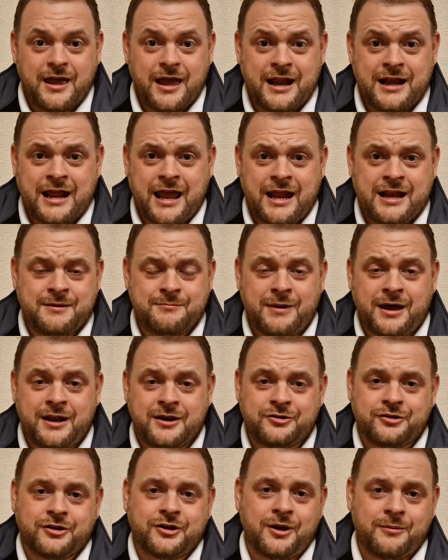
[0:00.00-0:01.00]
any
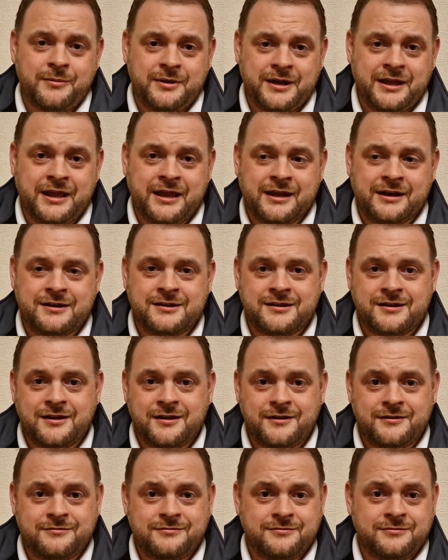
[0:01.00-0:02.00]
manager coming in,
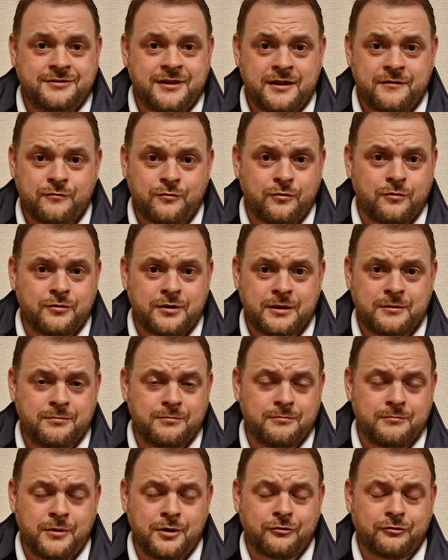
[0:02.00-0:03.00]
they've already
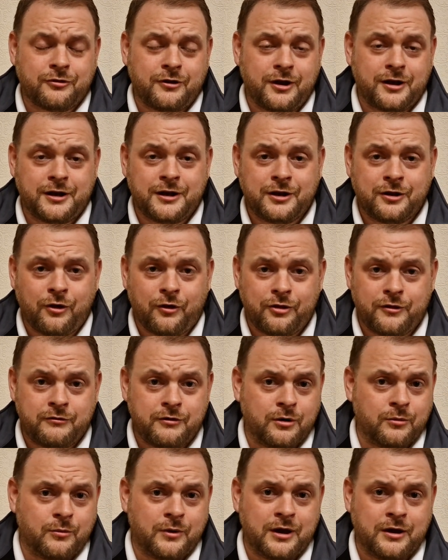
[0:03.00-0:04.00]
most likely got
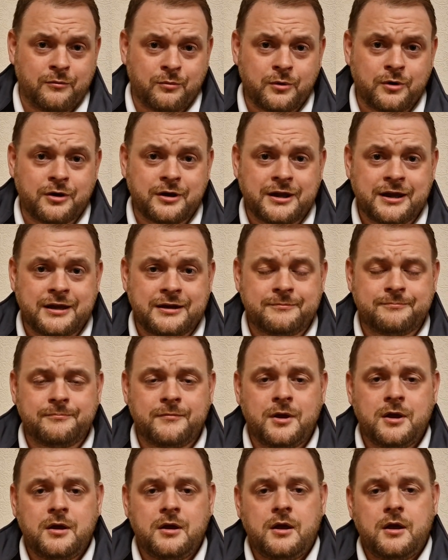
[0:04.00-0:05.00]
their own way of working.
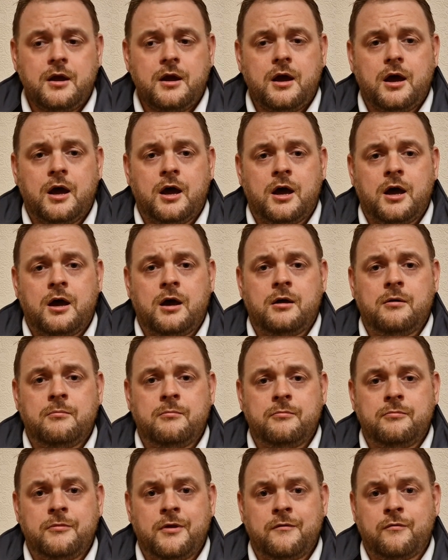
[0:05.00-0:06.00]

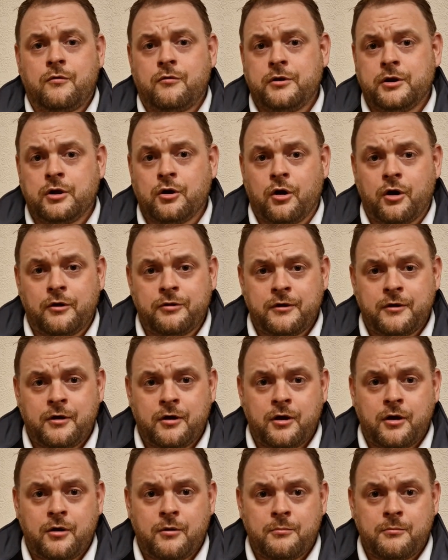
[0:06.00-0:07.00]
They've already got
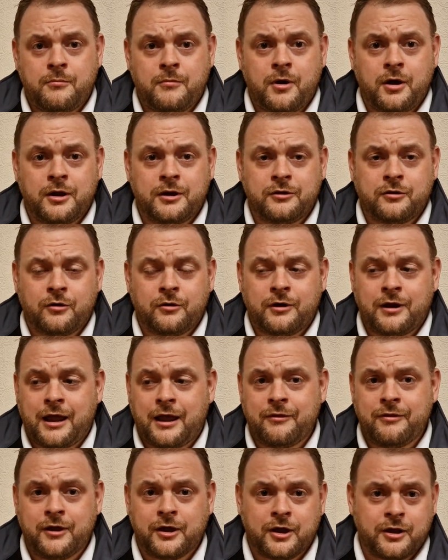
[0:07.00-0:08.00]
their mind on
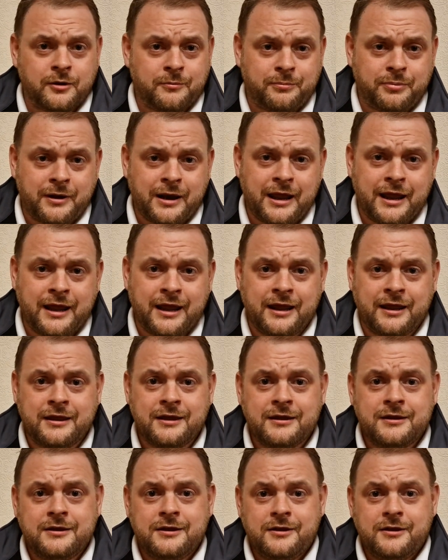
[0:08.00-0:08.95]
how they're going to play,